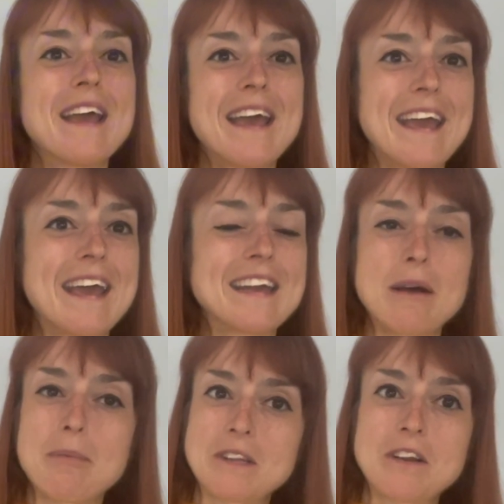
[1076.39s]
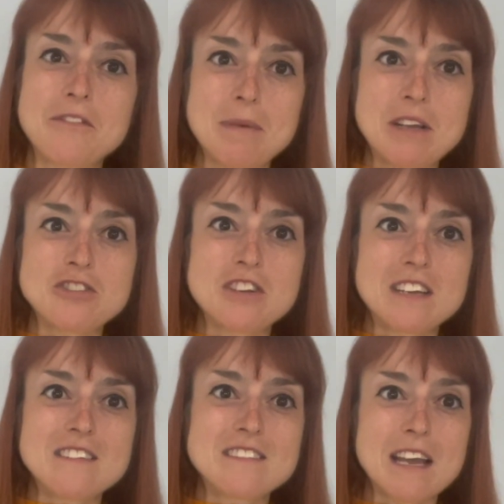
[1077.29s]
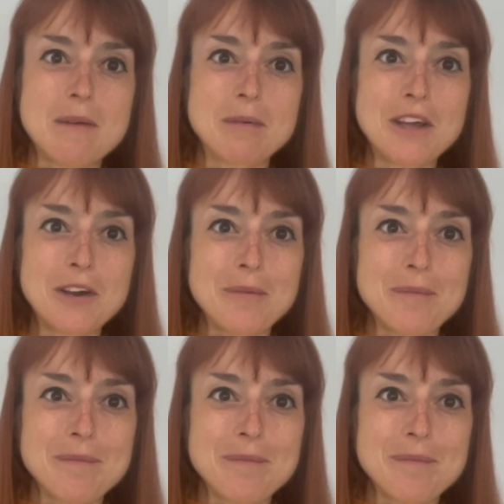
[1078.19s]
and I'll put their information down below.